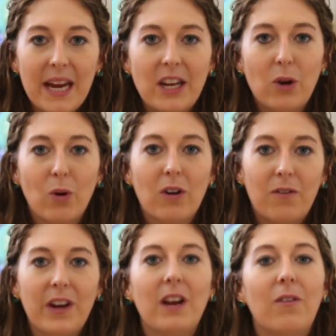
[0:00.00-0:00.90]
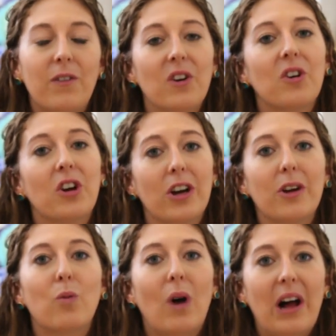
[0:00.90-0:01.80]
make your feet feel
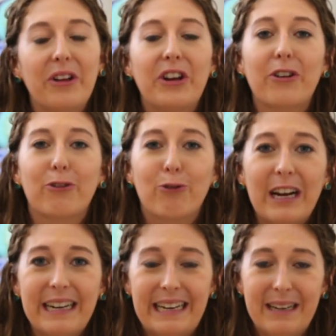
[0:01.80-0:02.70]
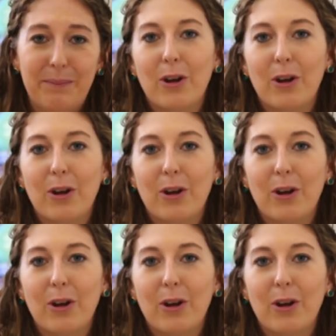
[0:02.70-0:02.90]
good while you're running.